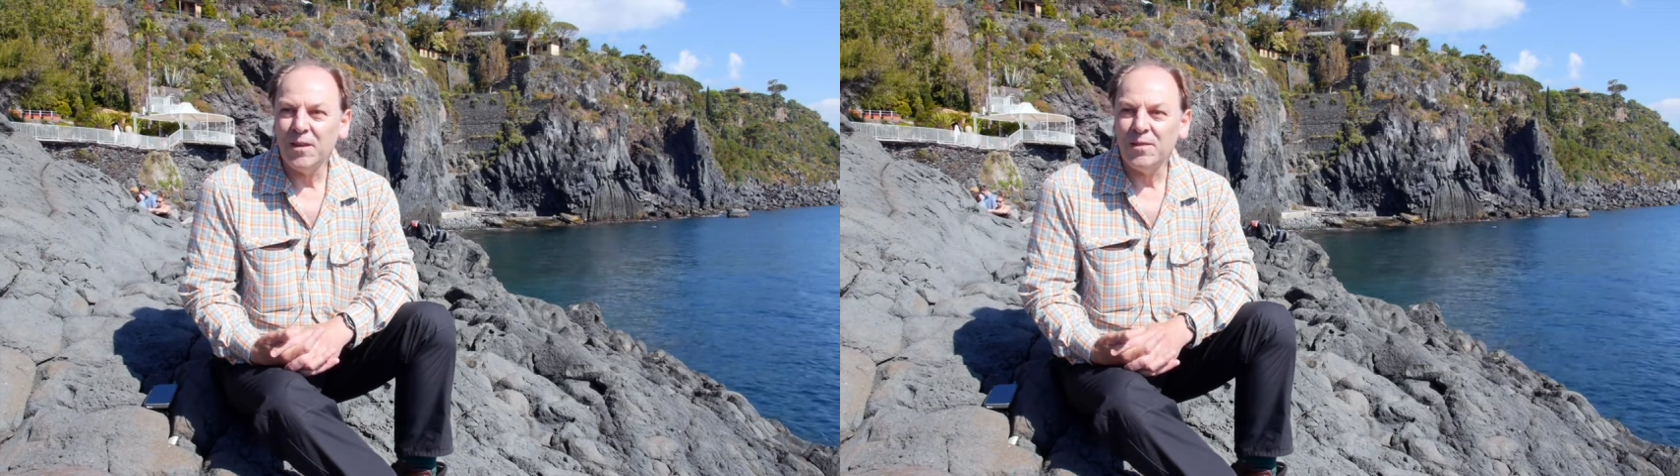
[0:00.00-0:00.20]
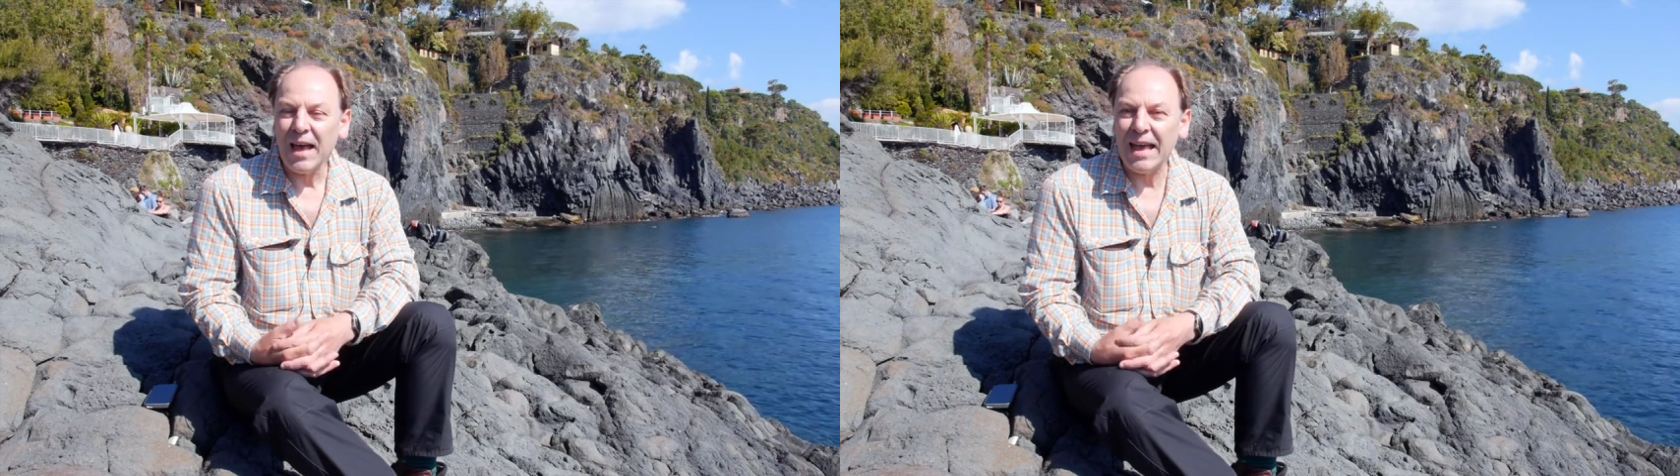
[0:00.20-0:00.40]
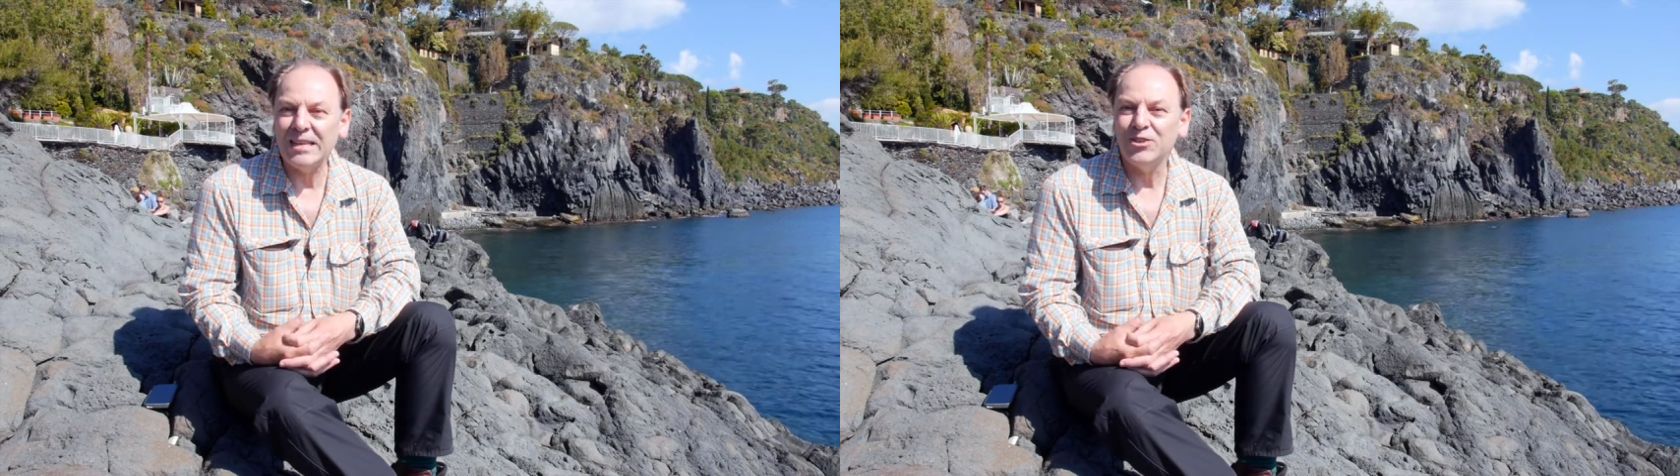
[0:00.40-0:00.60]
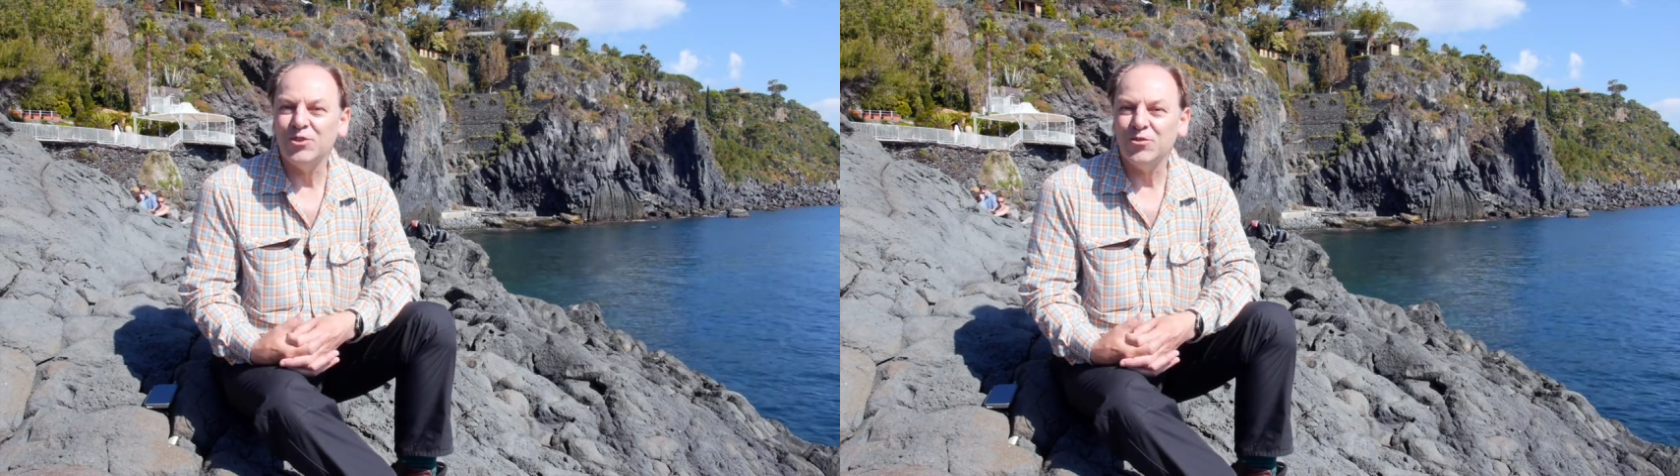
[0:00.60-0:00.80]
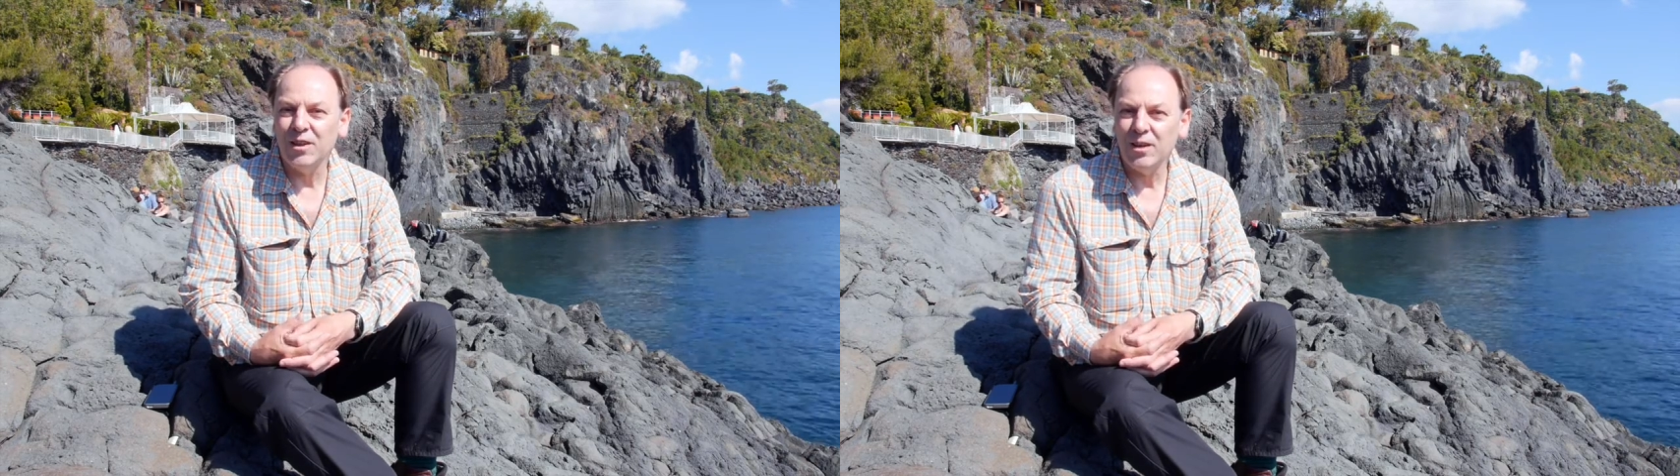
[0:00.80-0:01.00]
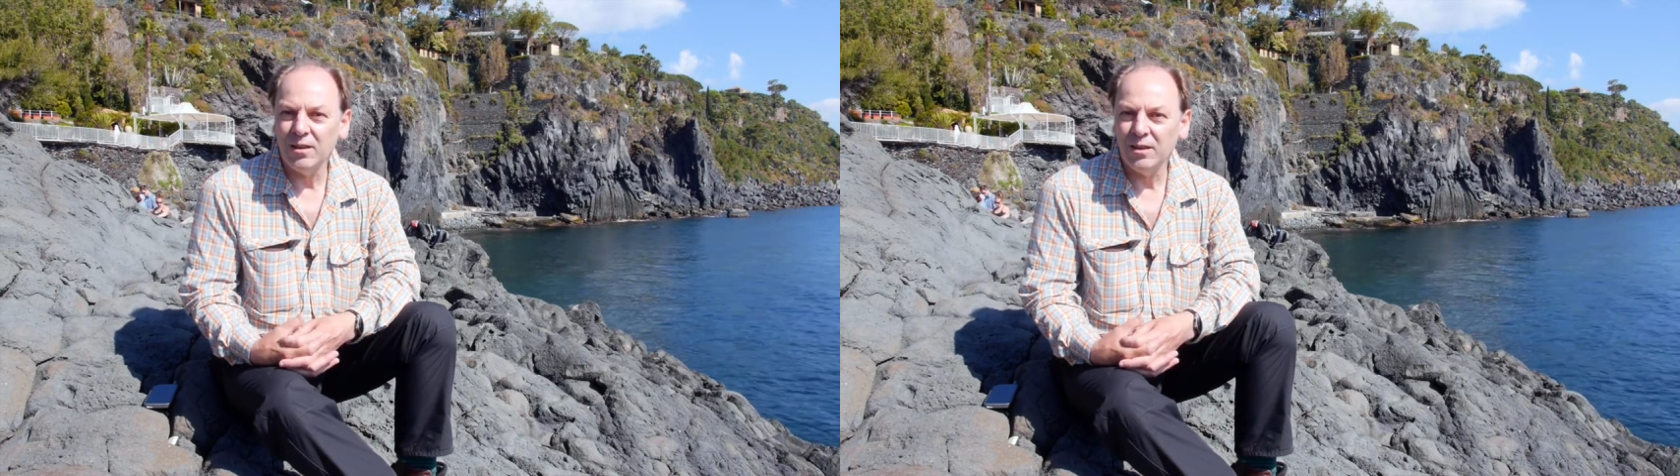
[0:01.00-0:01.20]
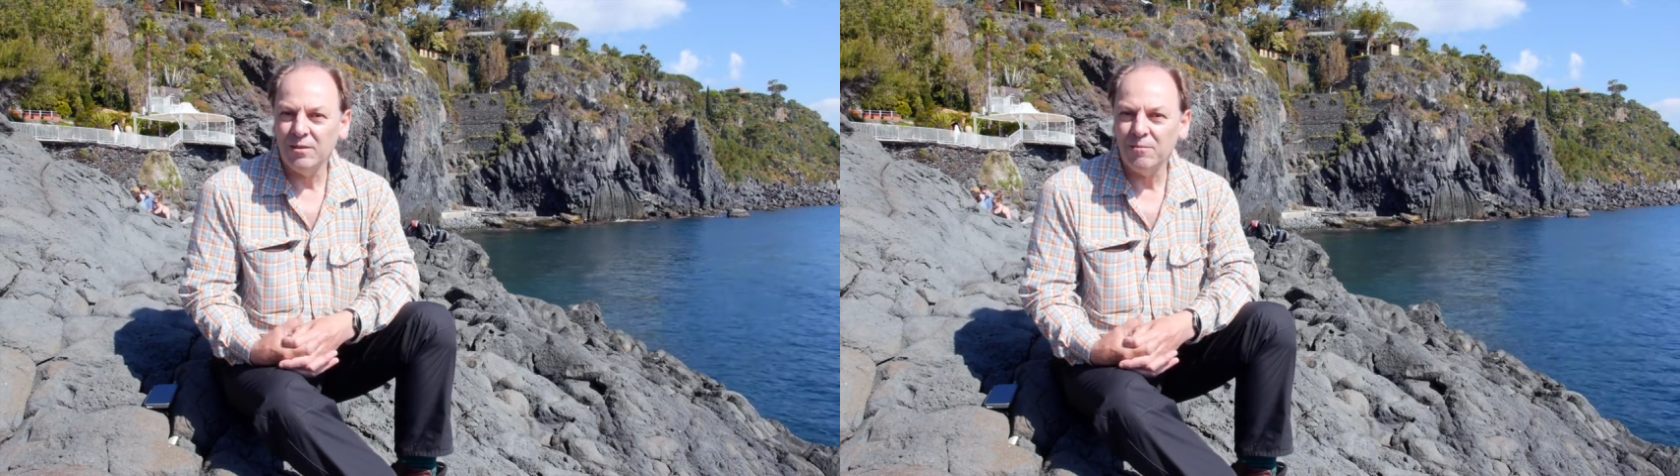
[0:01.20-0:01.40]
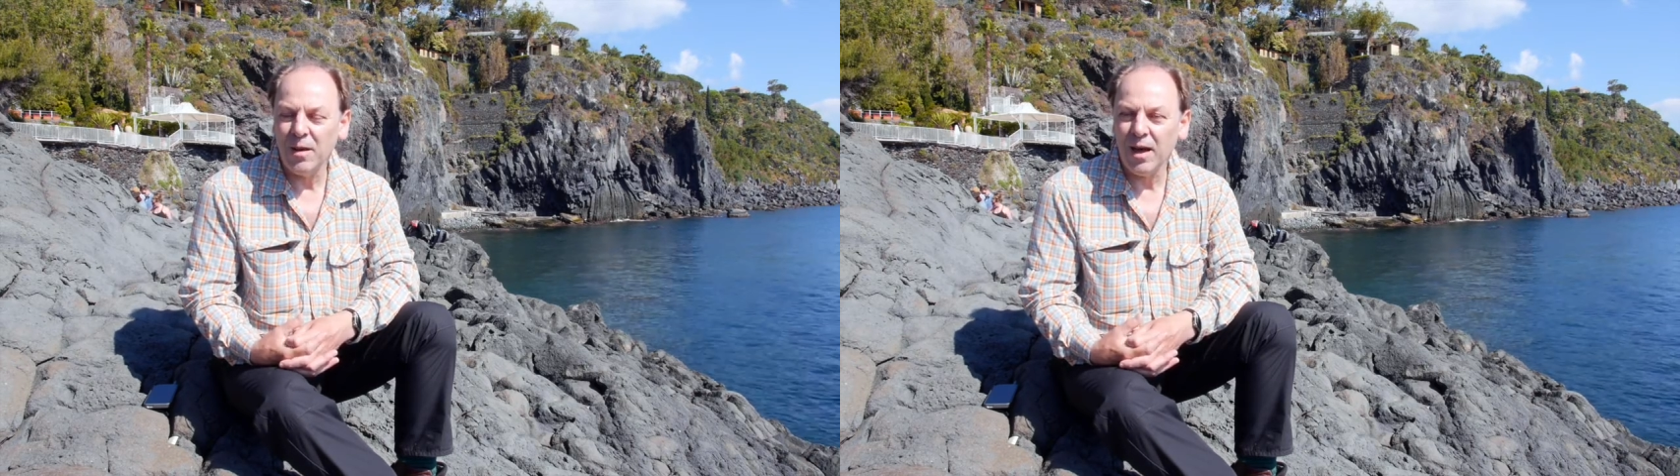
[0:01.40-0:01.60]
that history
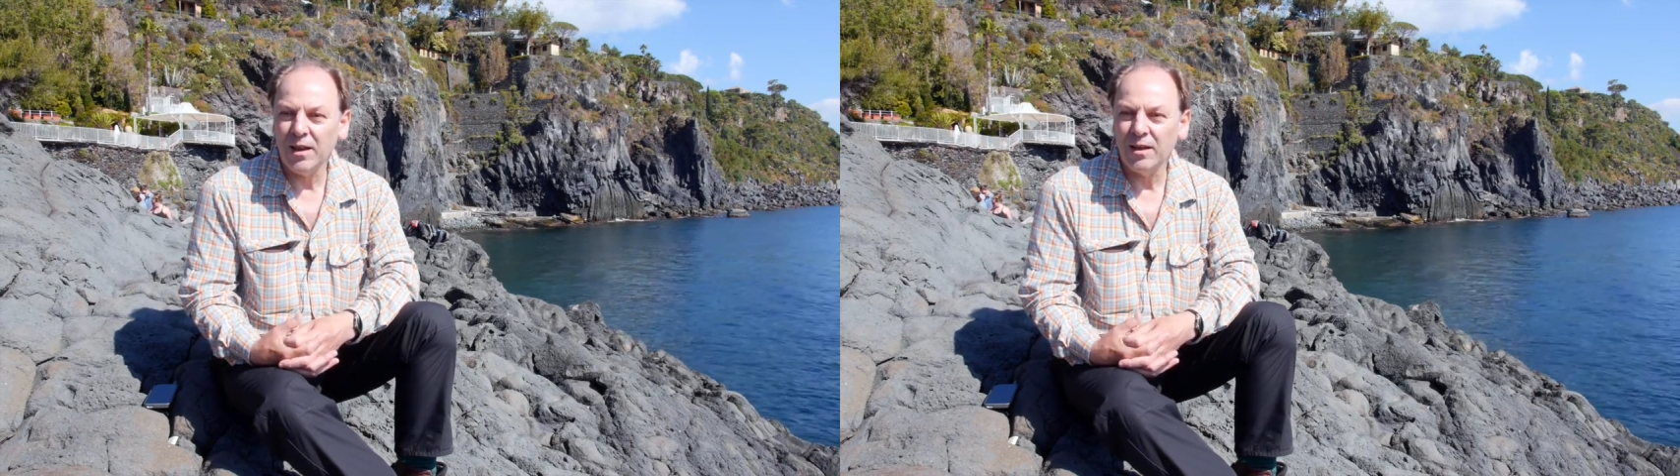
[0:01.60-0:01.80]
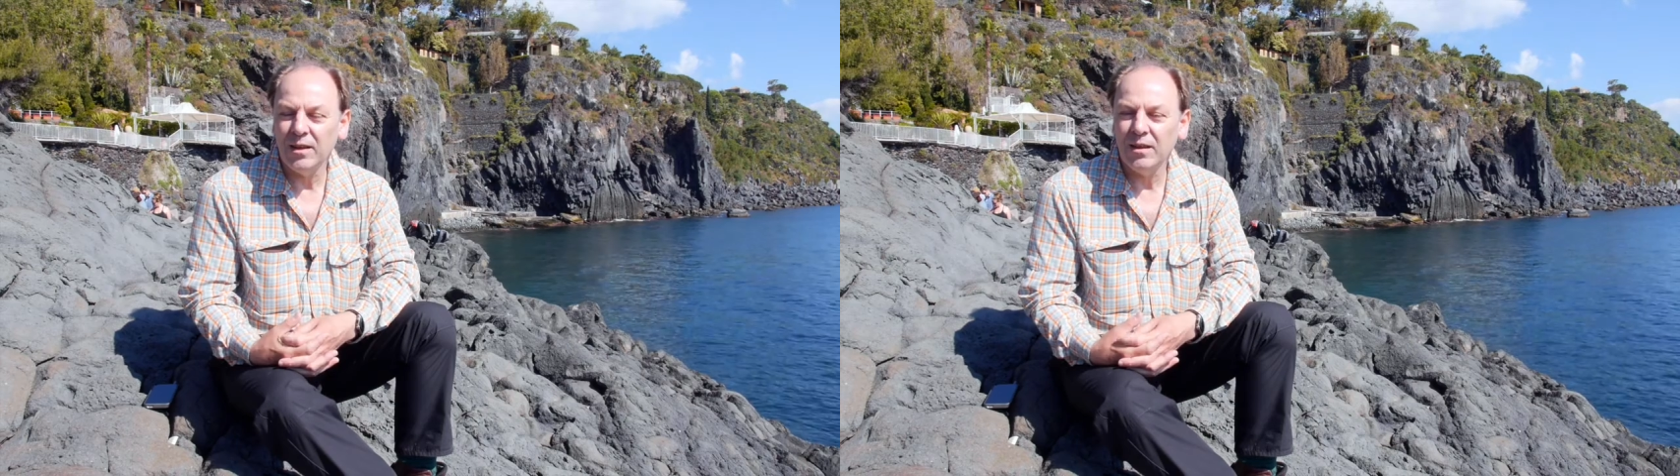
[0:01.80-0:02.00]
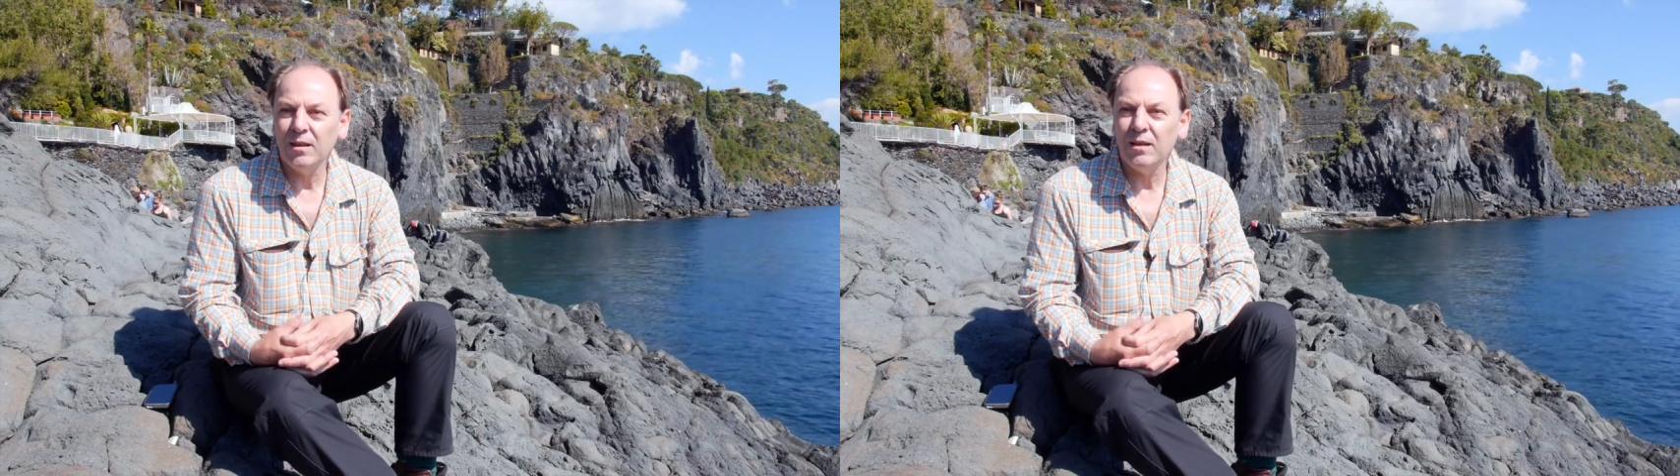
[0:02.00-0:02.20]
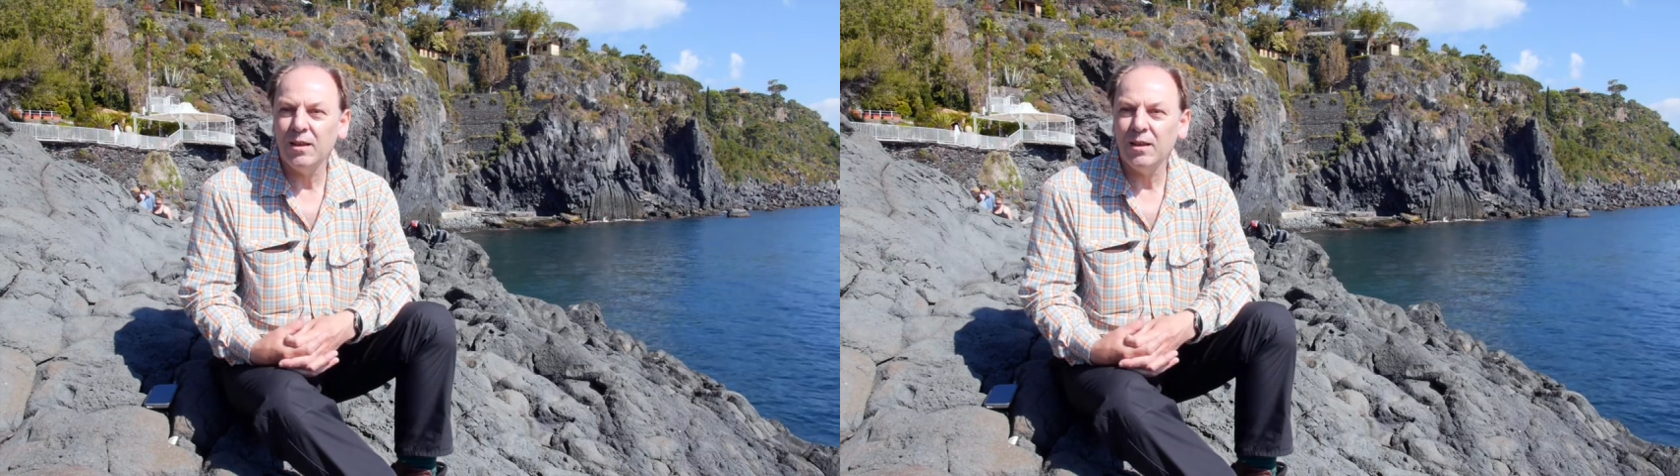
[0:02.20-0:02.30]
of mining